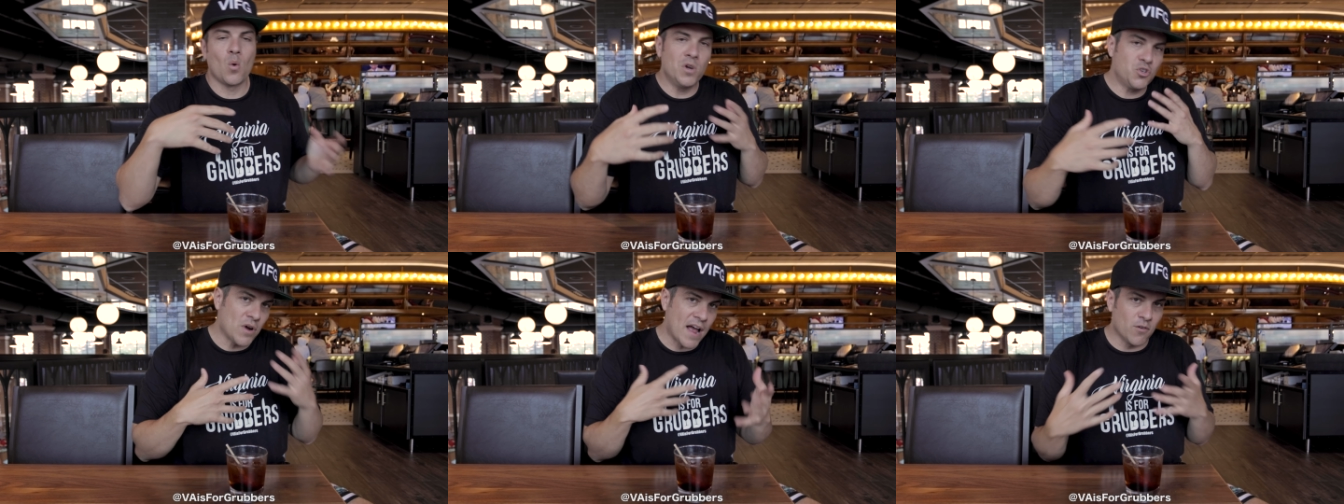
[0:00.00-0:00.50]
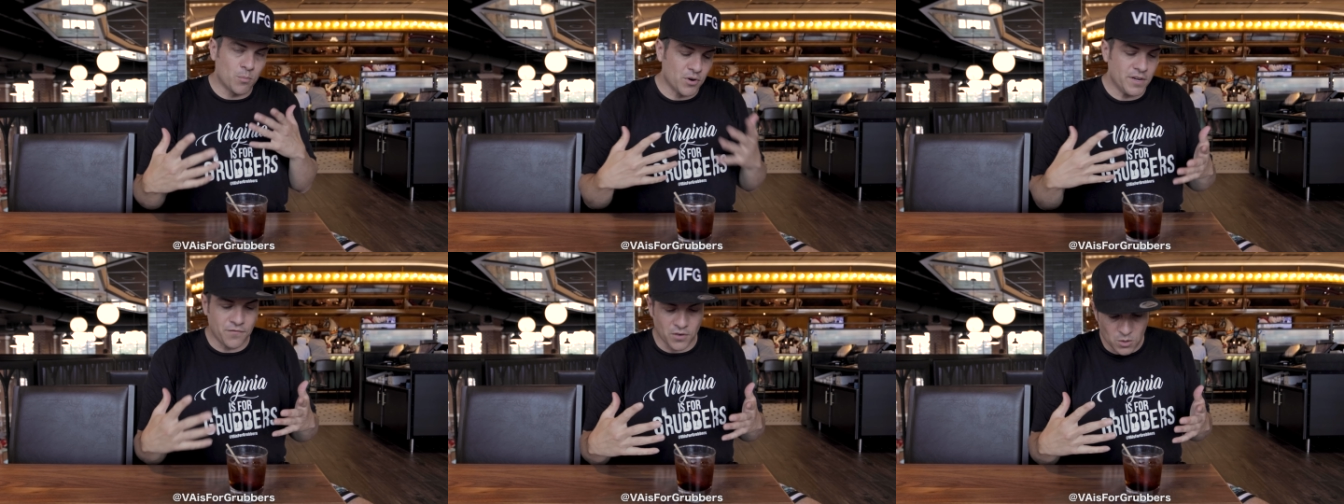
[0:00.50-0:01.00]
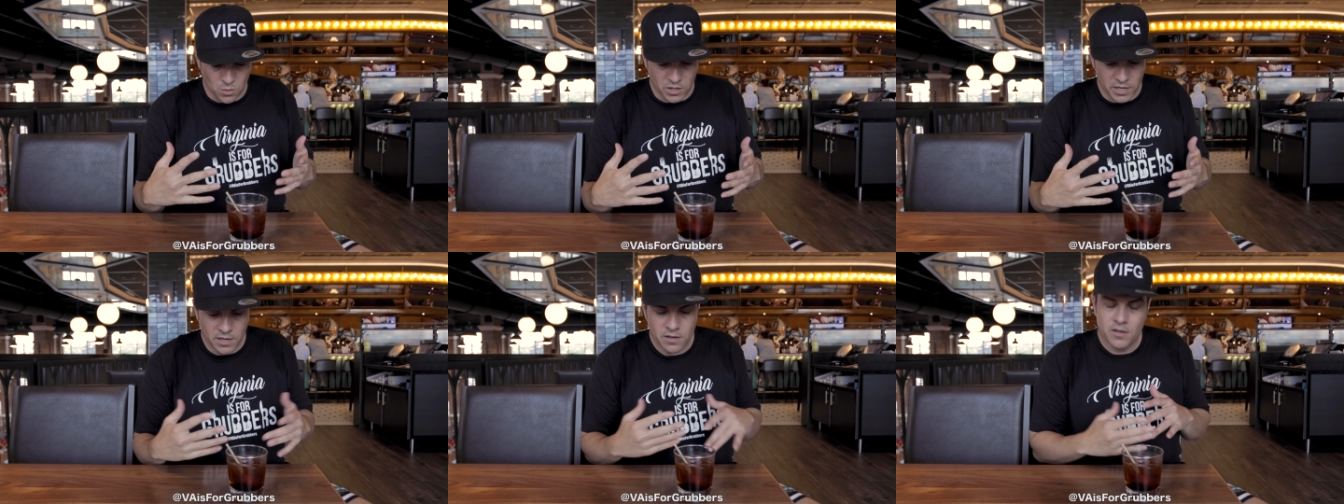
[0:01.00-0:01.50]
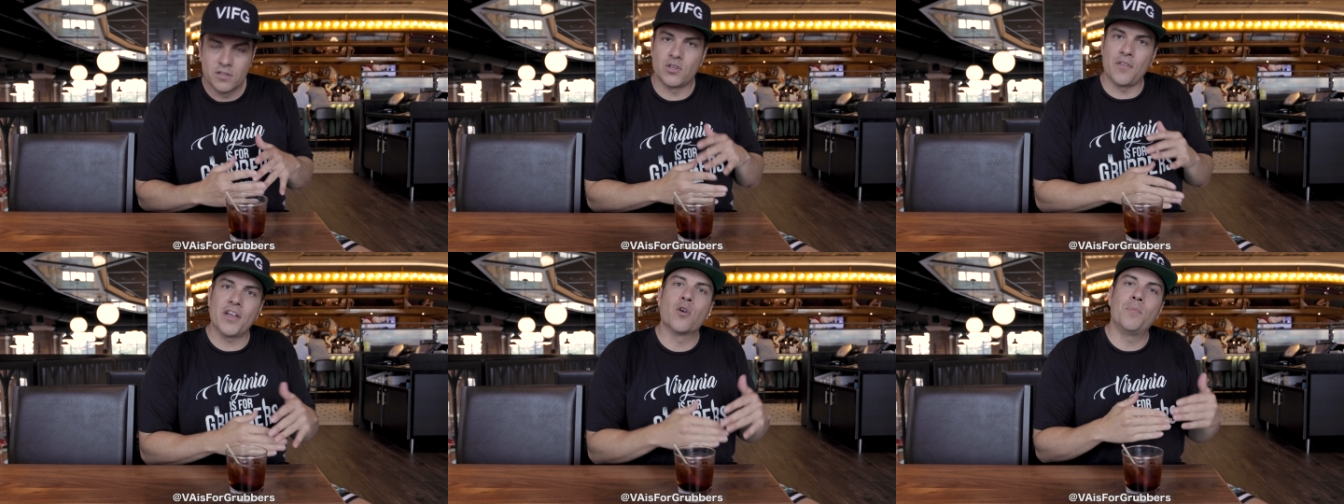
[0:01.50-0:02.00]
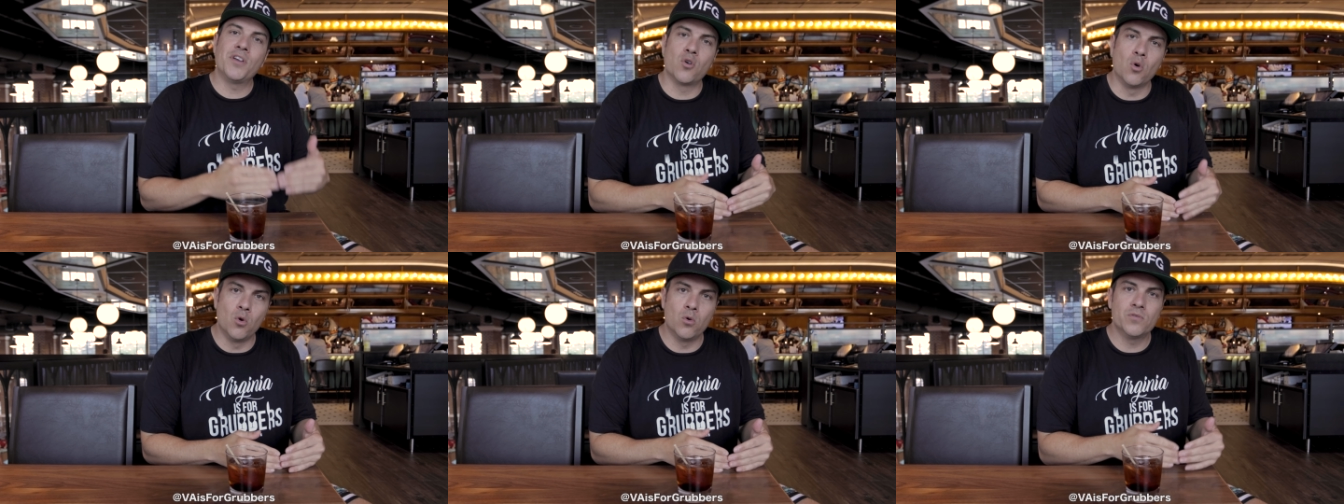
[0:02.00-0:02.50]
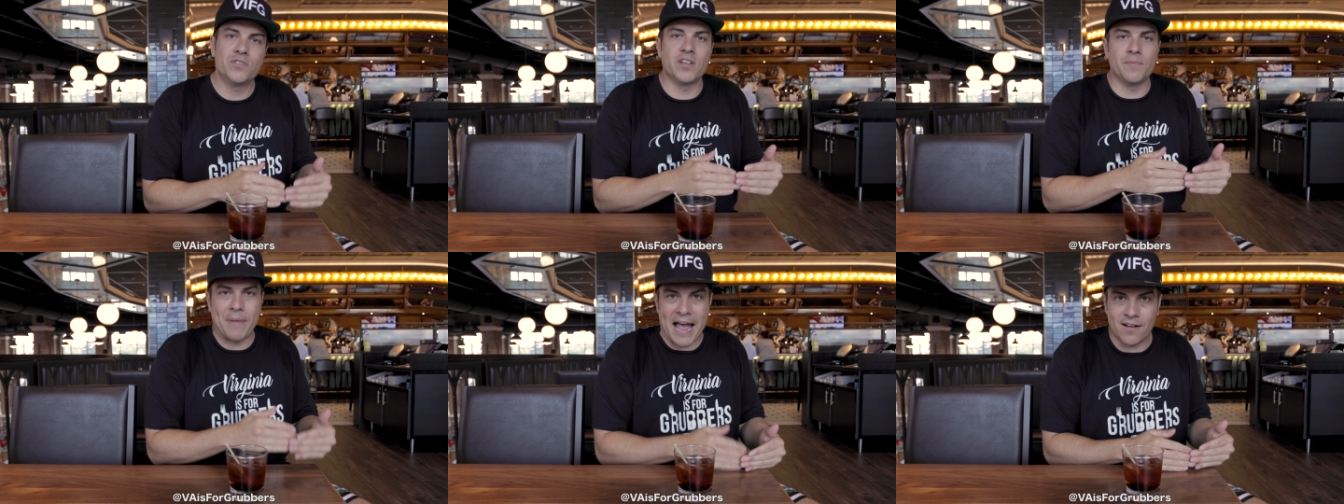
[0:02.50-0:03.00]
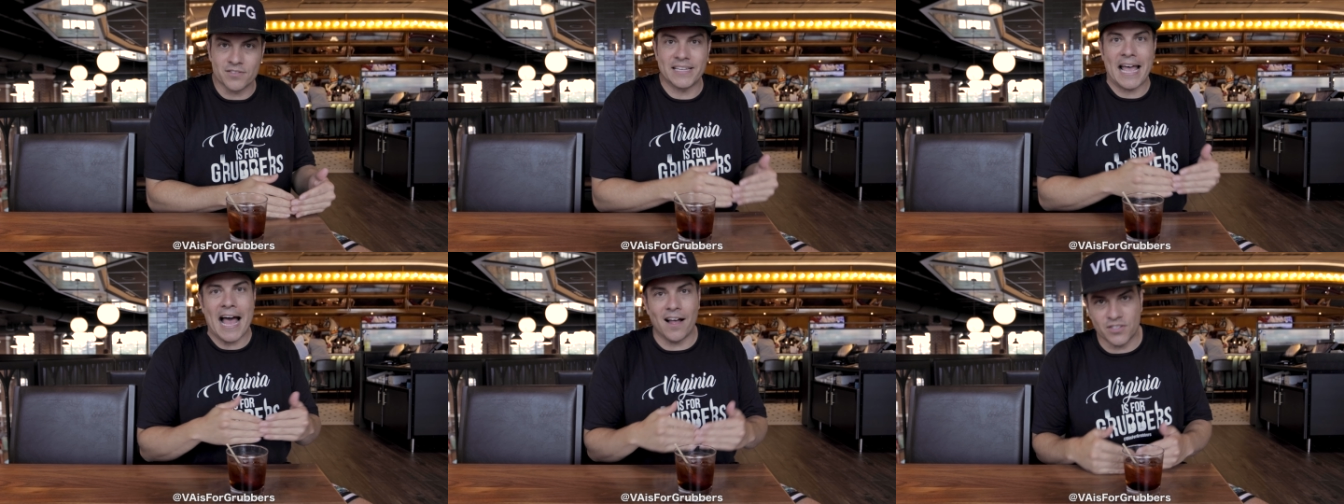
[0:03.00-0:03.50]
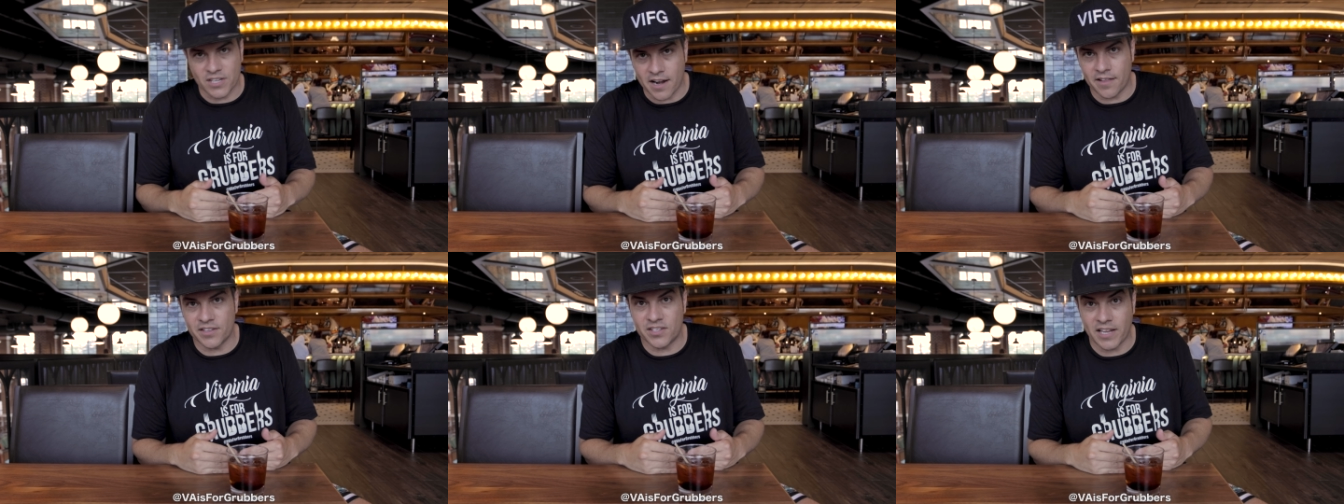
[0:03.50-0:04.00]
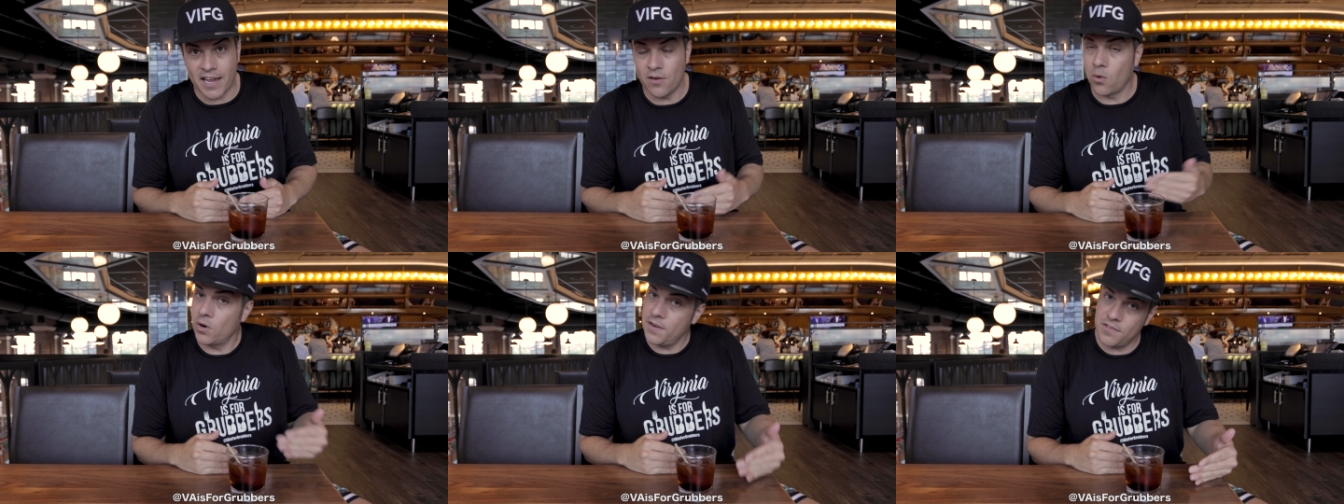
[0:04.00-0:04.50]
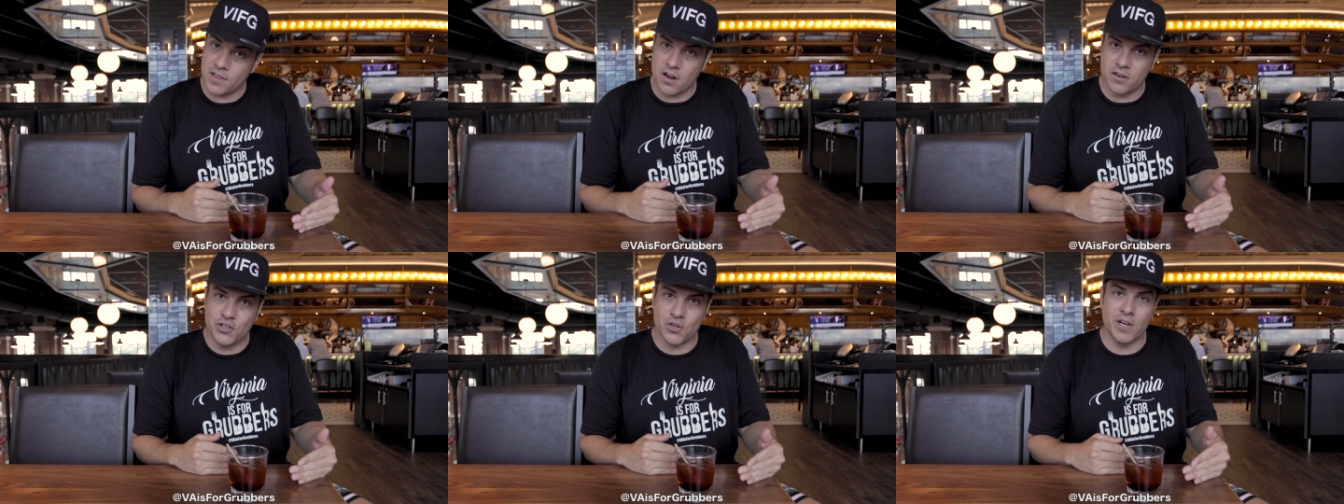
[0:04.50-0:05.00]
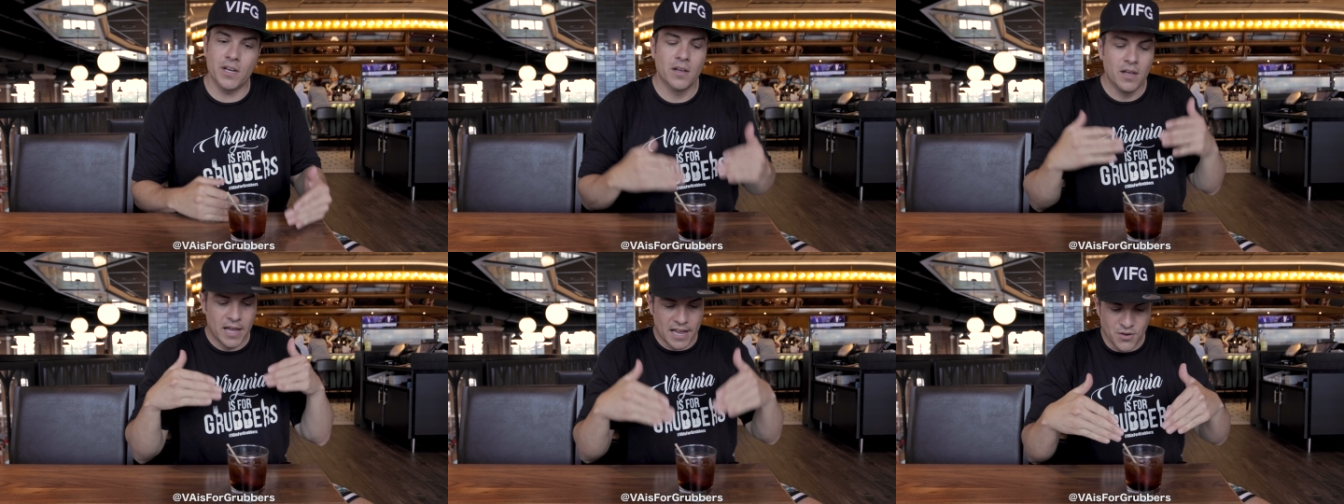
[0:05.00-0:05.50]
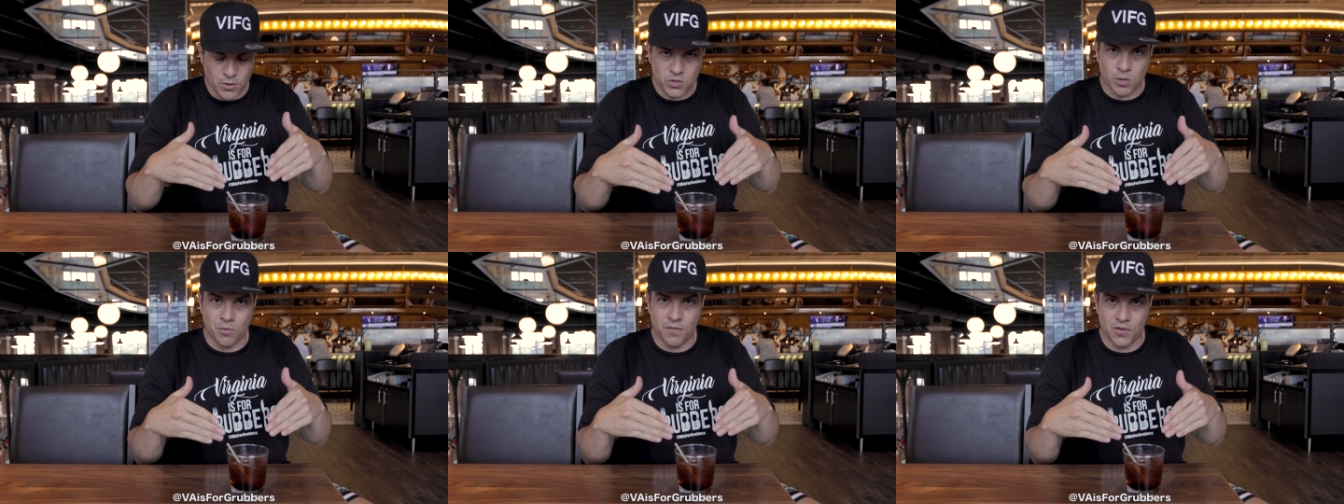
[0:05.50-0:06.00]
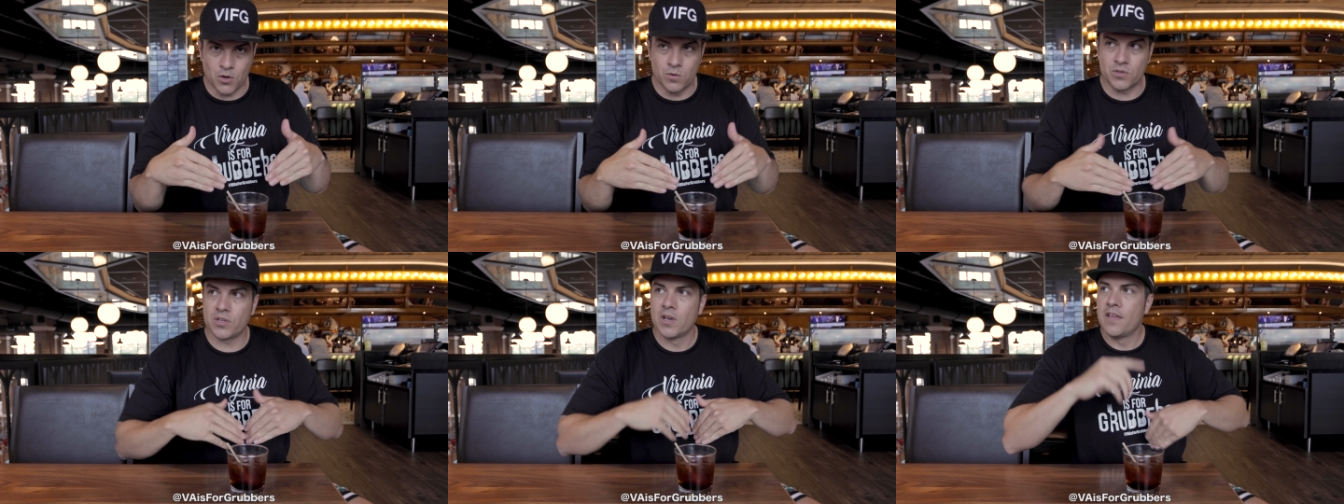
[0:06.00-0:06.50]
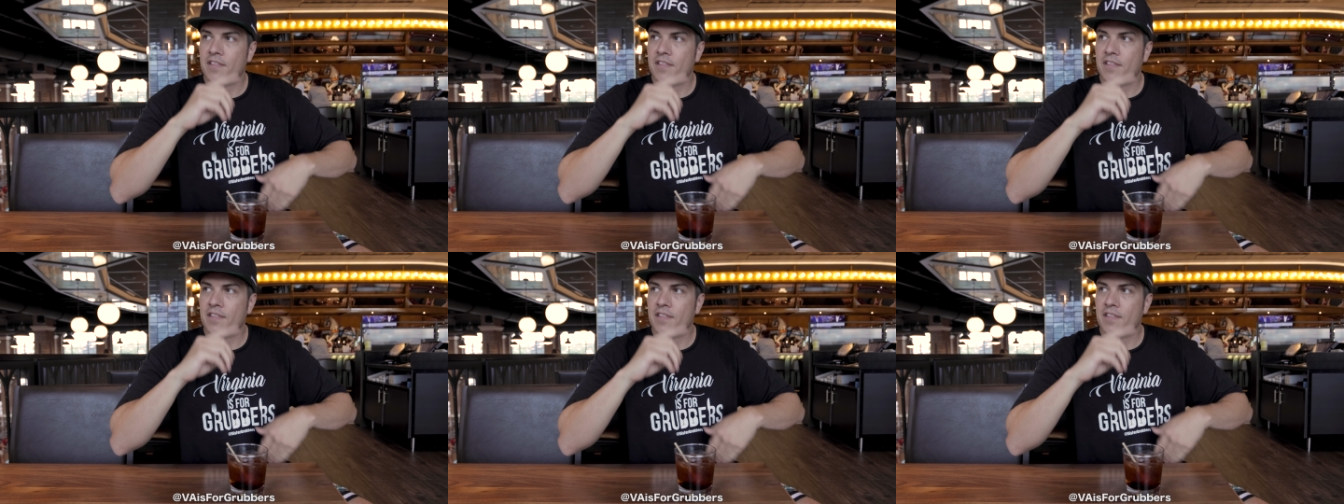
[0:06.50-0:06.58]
We travel pretty frequently. So I think it would be cool to bounce outside of the state or even the country and do some reviews.